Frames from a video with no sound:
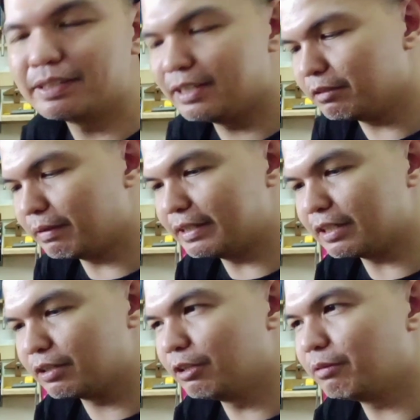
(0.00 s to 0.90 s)
This one is a
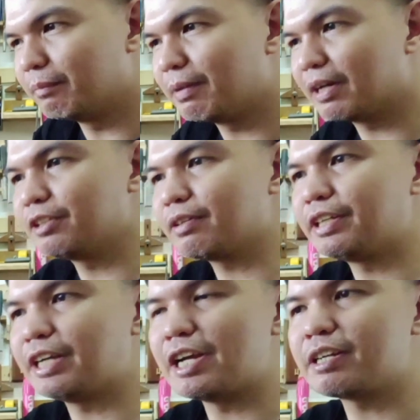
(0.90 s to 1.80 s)
good one because you can
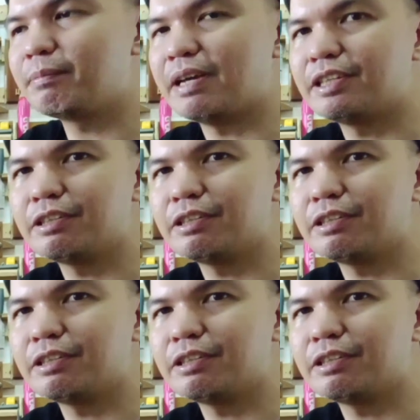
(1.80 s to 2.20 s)
change the blades.